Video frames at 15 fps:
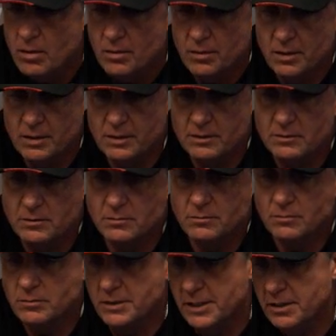
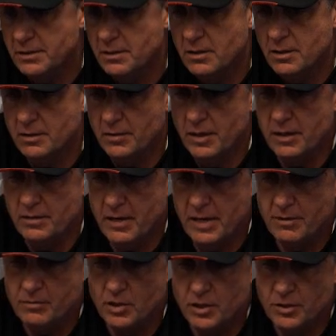They
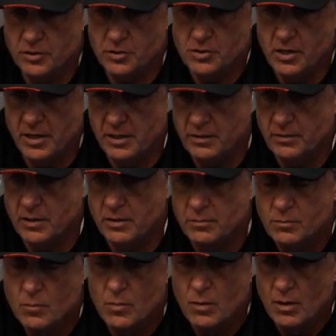have to understand that
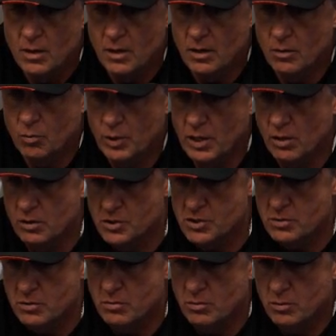we all
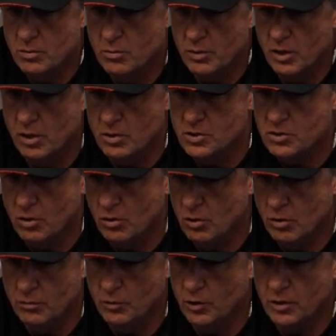start
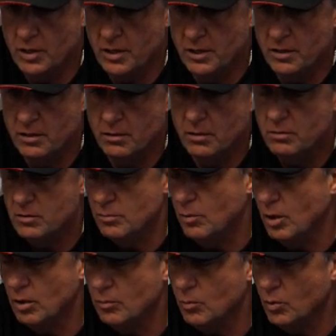over again
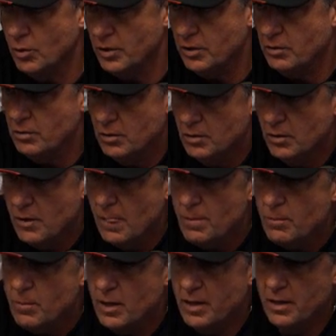tomorrow morning,
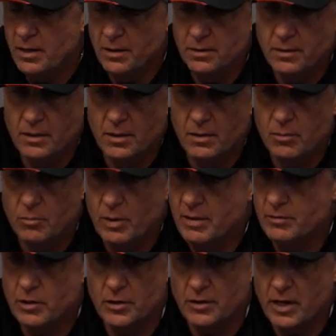and we have
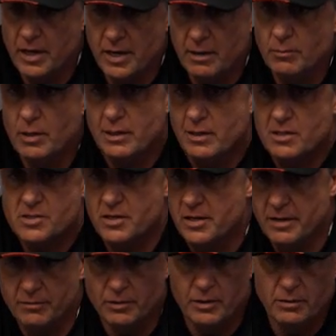another game, like I say,
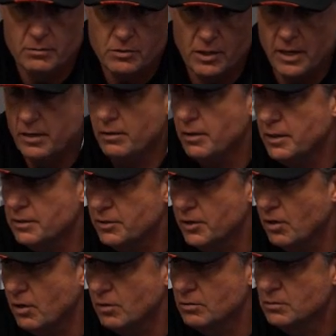every Saturday to
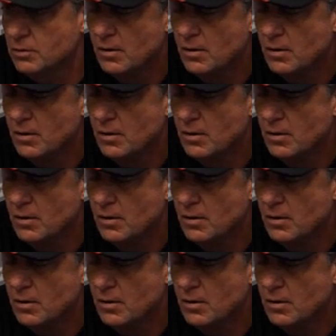y'all.